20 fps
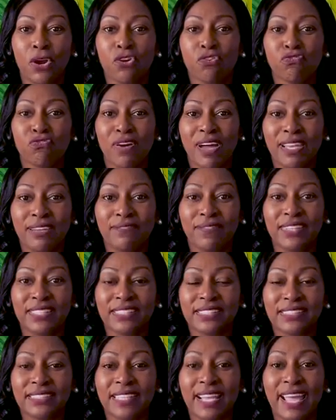
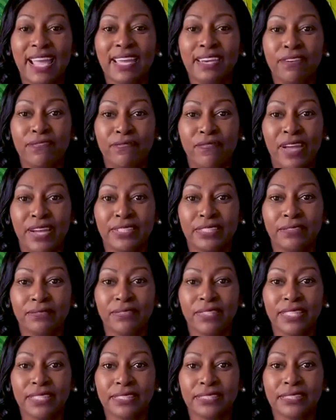relevance, and
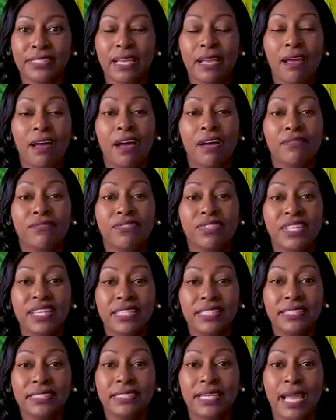effectiveness of
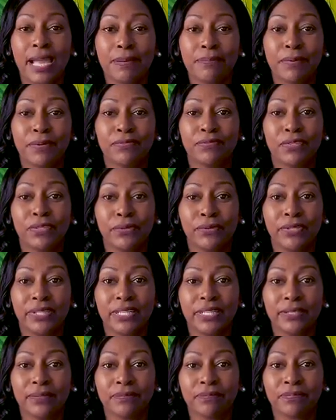this type of learning.